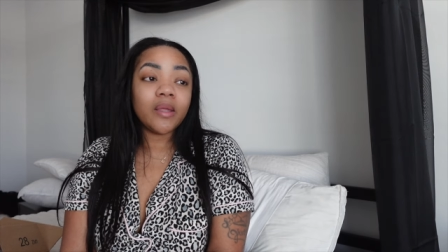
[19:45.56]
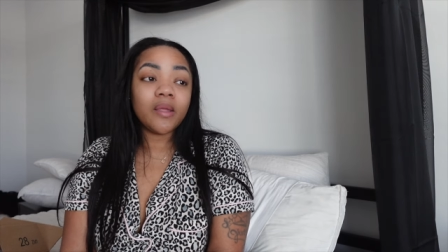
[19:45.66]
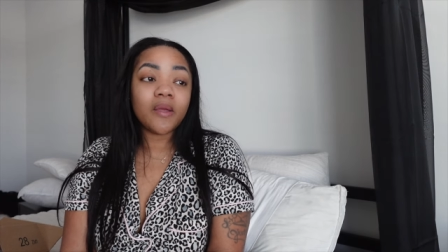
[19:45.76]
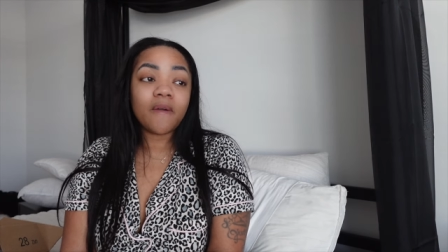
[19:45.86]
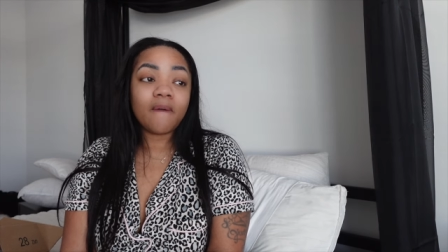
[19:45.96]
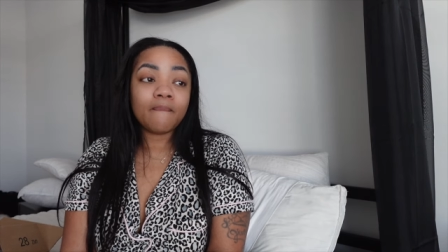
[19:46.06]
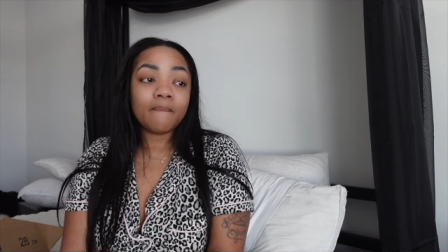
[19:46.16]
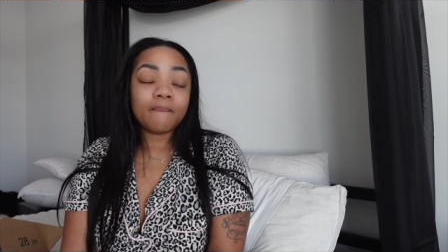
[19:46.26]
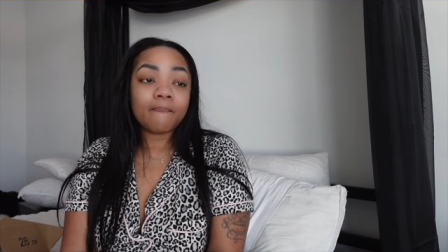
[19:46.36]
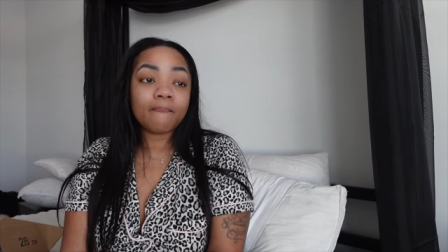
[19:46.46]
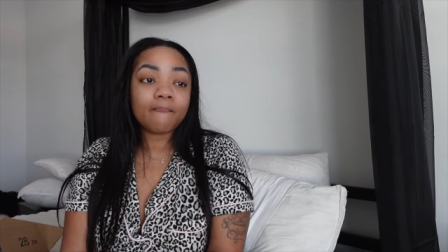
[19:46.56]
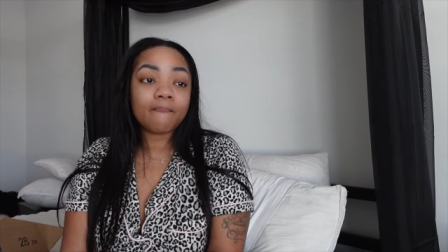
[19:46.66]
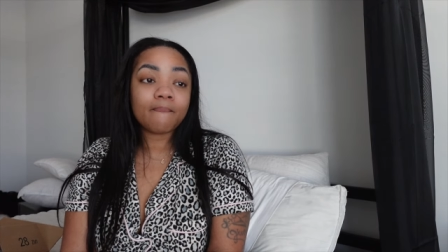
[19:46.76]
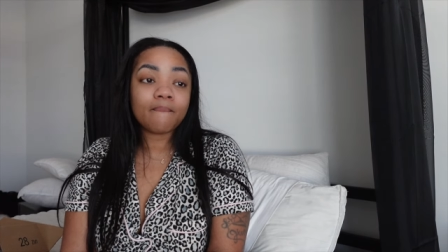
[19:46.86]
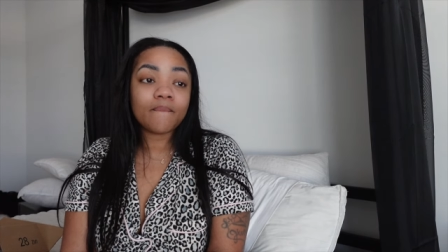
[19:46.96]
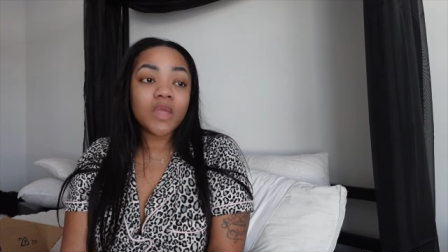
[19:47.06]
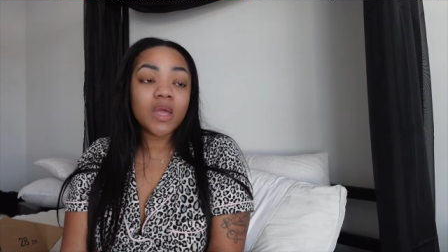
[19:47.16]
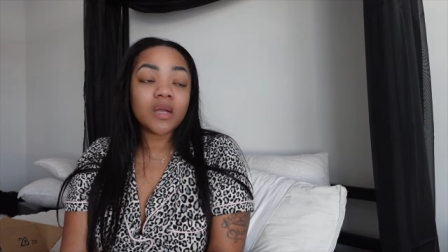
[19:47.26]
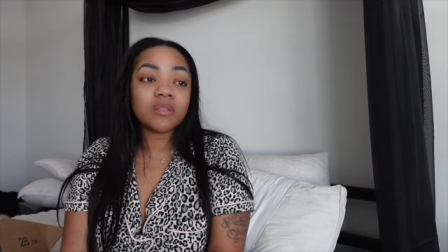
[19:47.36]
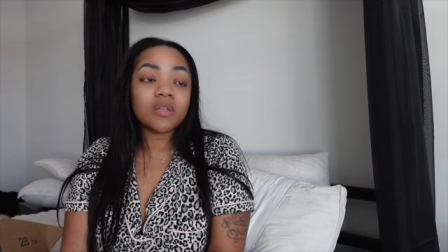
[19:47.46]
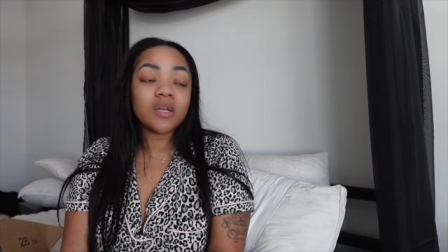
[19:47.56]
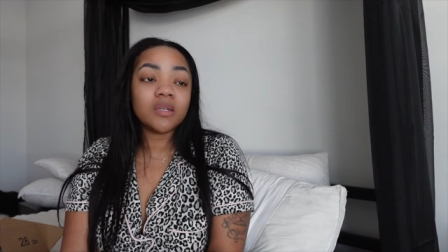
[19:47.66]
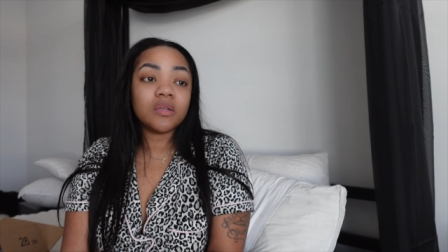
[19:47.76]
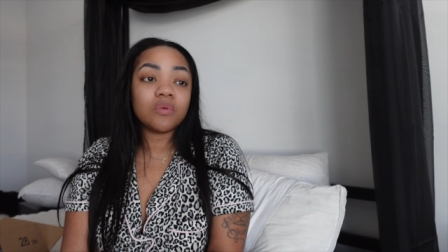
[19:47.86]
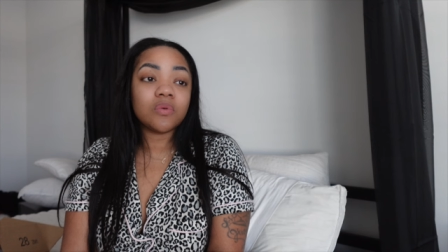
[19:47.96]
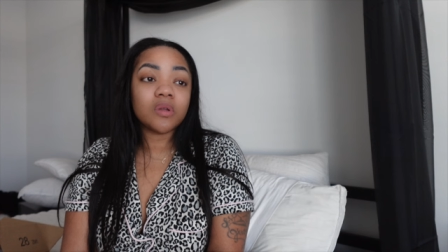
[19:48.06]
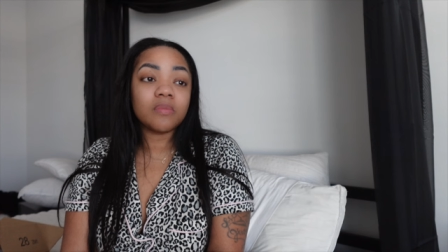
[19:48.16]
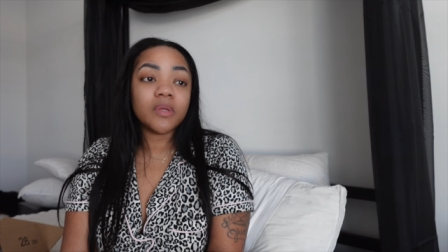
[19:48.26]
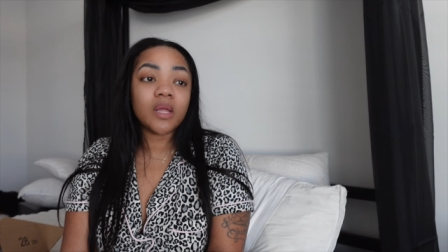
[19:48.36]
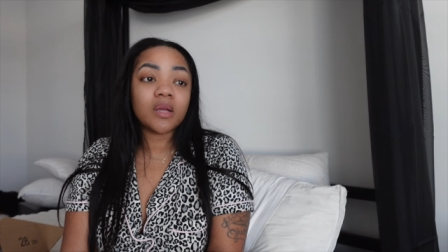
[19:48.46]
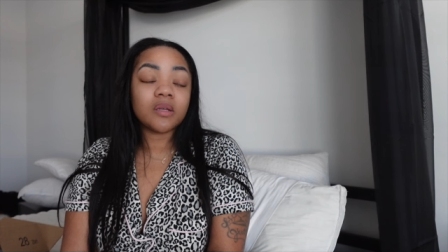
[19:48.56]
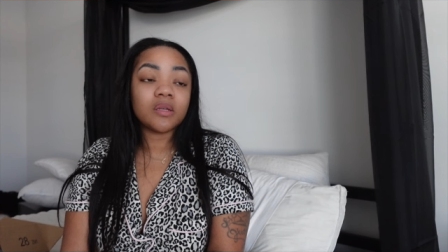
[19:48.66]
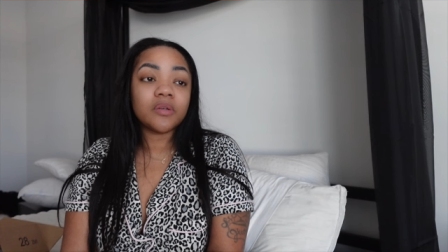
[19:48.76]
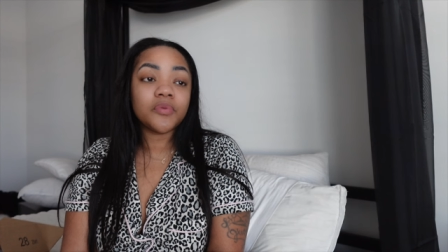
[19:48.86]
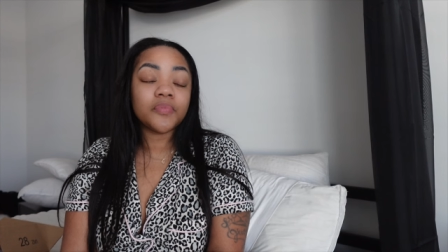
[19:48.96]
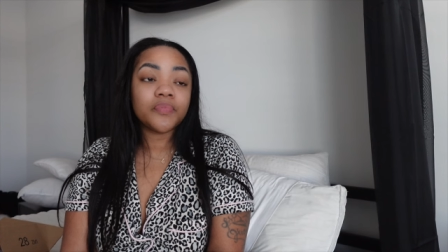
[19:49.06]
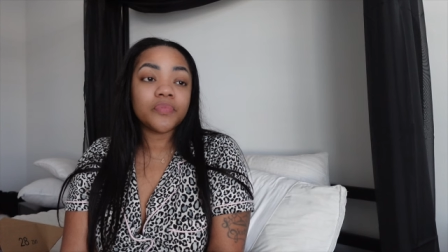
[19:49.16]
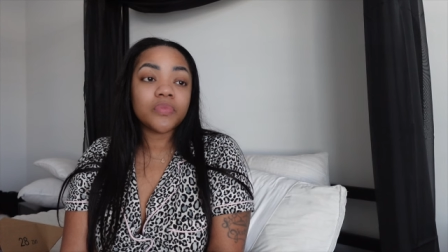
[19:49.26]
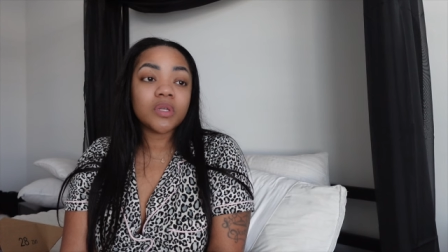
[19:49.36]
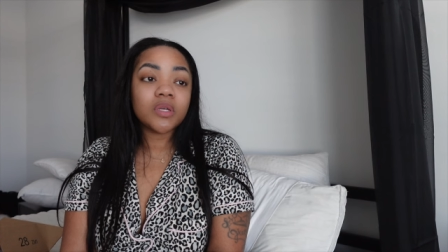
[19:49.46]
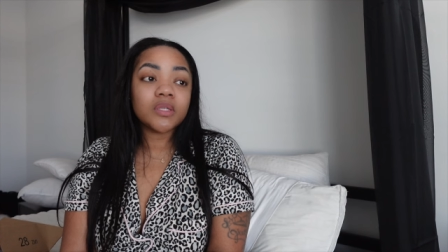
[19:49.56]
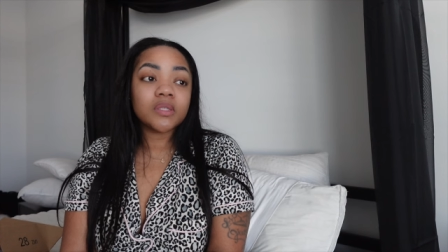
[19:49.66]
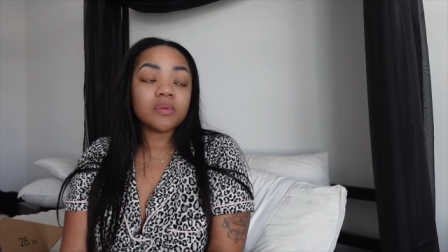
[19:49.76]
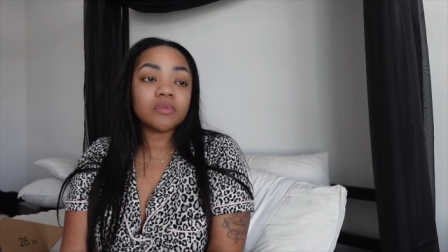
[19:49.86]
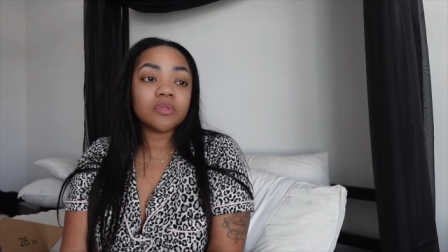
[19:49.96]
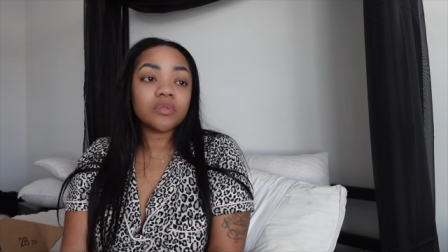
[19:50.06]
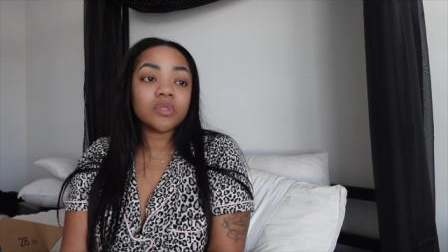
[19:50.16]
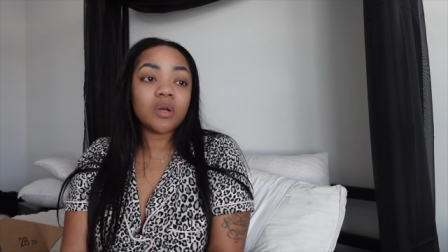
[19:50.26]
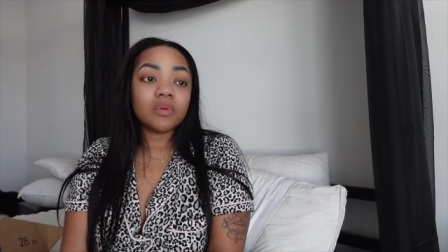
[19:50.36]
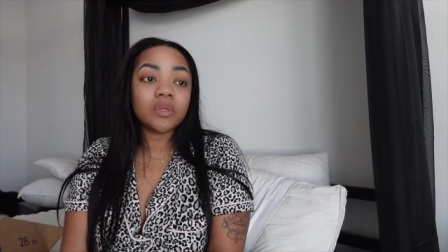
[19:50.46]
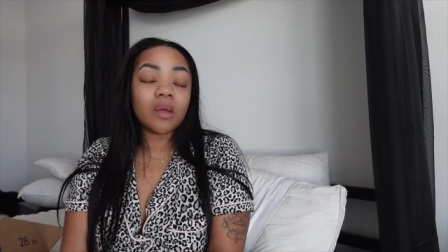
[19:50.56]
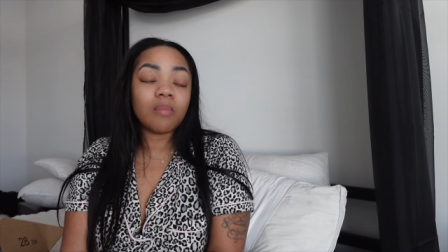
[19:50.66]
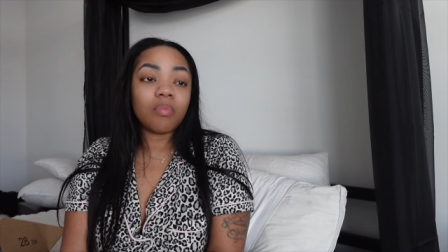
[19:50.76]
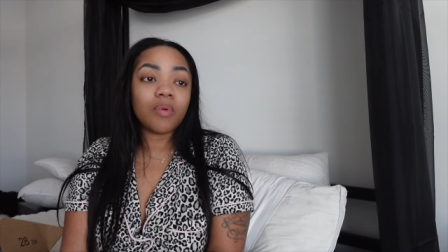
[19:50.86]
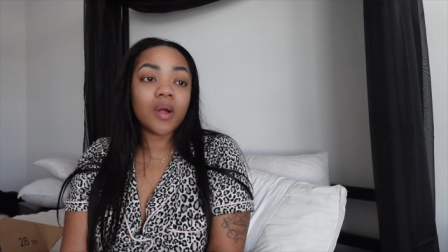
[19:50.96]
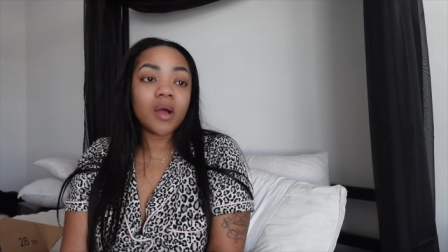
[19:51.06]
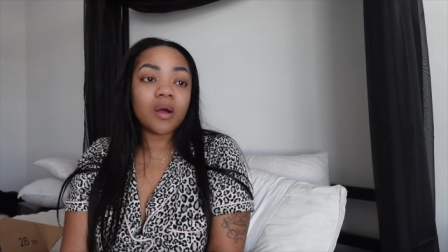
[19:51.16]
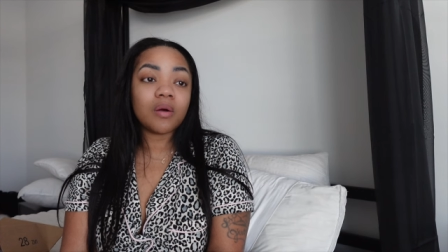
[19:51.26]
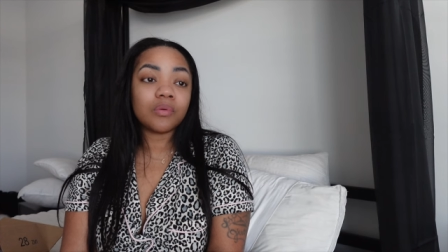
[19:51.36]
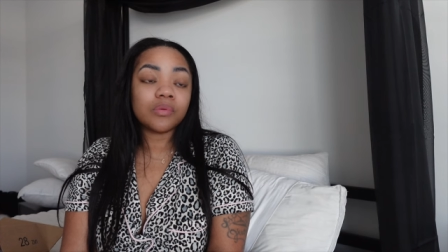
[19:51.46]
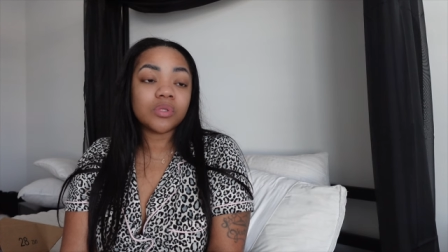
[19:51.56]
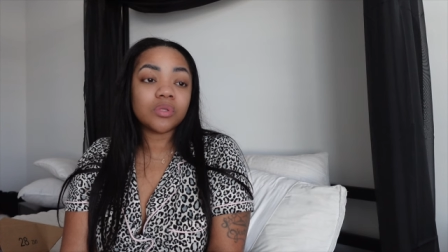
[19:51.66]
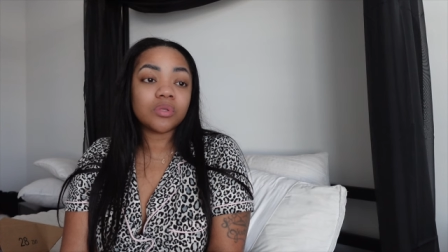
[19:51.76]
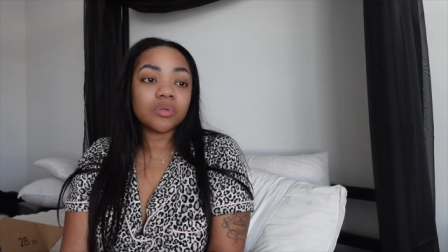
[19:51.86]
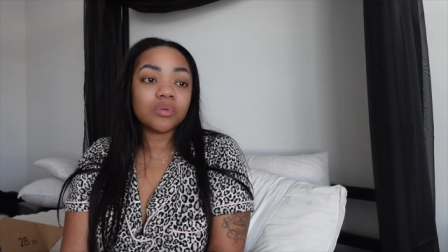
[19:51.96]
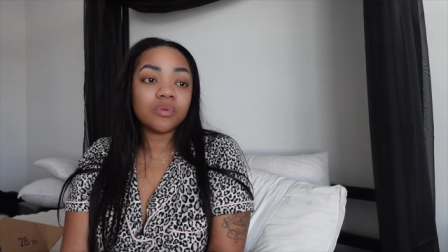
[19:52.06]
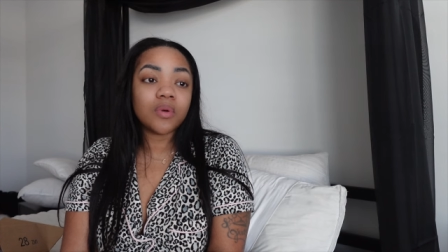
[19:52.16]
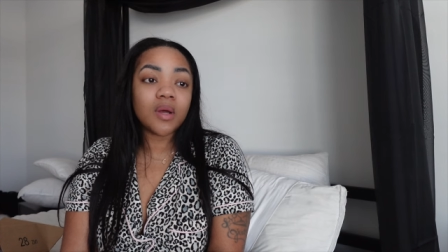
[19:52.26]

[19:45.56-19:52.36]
yeah, um, I think I need to order me like a swimsuit to go with that brown too.